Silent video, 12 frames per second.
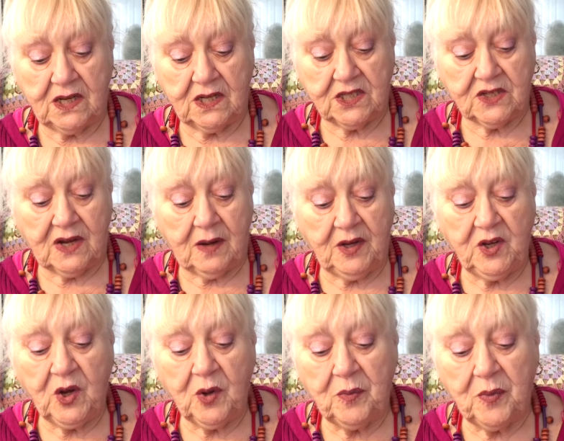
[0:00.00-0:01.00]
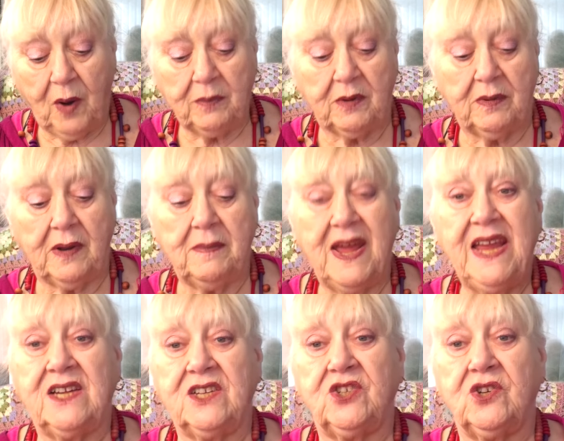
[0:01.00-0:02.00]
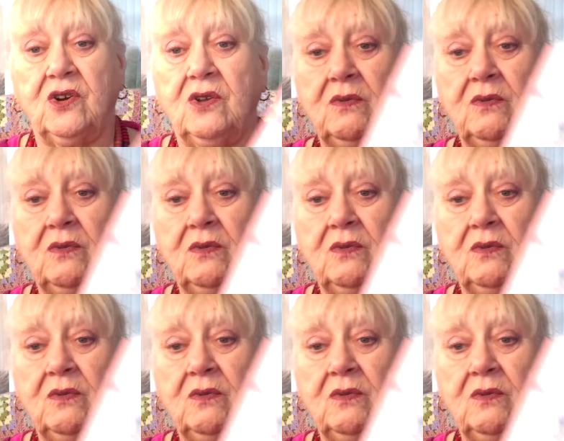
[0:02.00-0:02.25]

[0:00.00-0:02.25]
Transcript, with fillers: So you could probably make a shawl